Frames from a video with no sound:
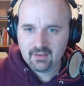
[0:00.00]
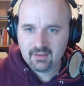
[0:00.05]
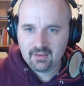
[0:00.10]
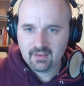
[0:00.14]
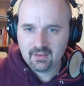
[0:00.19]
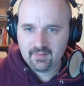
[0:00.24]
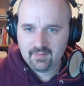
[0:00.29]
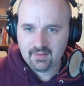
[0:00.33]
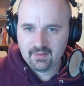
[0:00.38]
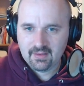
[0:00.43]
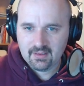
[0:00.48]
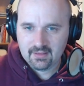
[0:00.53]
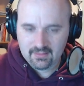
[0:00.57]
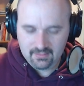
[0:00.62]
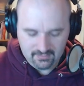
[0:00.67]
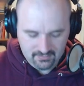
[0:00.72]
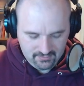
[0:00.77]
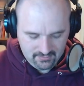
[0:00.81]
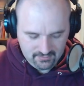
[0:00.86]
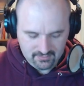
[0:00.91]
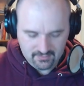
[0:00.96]
And
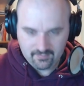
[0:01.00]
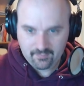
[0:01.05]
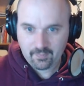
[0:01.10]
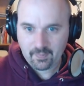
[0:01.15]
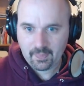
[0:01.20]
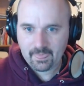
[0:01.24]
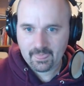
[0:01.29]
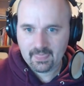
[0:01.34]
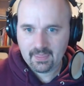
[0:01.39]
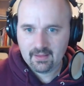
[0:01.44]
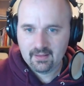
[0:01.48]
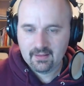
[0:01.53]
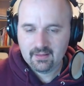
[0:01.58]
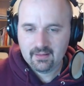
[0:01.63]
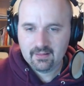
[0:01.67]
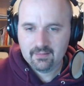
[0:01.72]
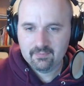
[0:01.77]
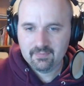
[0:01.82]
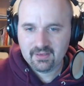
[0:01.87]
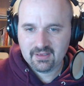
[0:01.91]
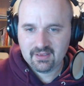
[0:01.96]
then
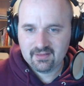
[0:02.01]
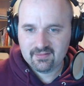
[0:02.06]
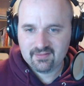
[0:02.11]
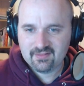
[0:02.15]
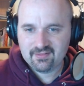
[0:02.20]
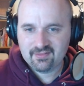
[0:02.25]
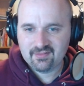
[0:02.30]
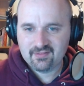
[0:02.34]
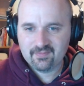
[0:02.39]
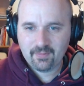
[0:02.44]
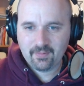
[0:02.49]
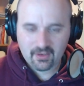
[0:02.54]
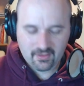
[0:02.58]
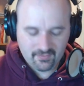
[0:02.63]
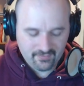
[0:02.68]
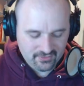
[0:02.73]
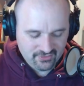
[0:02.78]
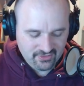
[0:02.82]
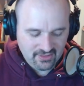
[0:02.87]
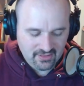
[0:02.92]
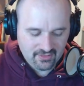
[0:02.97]
because this is part of
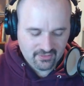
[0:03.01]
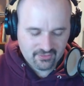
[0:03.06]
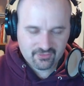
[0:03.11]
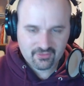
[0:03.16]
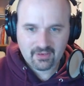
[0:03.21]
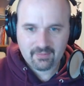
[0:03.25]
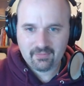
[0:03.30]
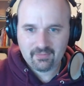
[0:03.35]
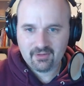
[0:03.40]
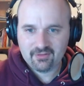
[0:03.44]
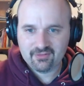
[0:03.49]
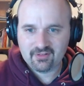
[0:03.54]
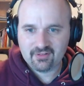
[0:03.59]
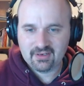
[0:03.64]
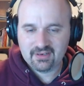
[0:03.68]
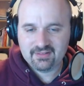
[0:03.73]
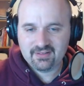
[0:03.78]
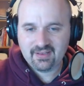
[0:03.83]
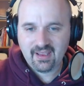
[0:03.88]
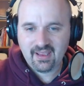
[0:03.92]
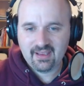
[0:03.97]
a challenger, I'm also going
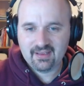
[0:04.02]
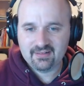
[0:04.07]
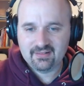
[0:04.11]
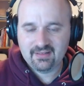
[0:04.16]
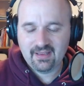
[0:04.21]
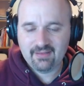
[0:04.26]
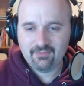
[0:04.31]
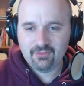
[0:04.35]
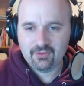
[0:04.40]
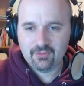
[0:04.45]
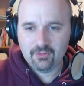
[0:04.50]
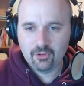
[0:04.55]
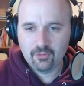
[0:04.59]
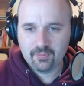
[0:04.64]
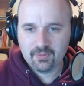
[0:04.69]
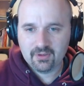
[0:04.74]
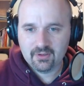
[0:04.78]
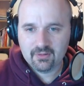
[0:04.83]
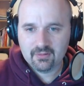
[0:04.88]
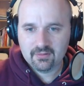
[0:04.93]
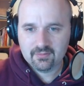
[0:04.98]
to tag David
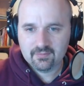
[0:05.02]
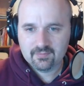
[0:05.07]
Hooper.